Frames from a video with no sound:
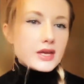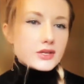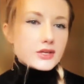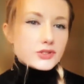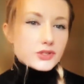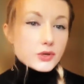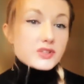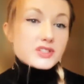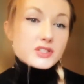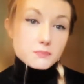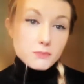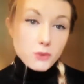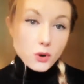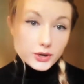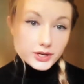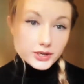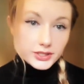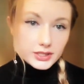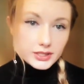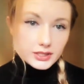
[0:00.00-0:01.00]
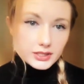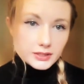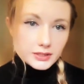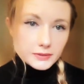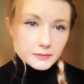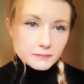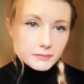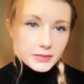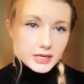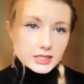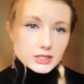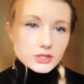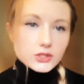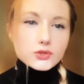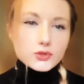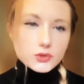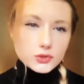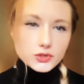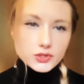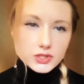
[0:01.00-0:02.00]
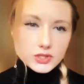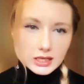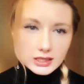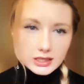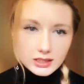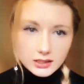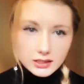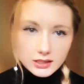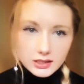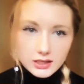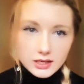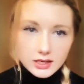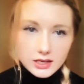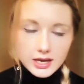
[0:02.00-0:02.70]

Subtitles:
So it's pointed, but it's also subtle.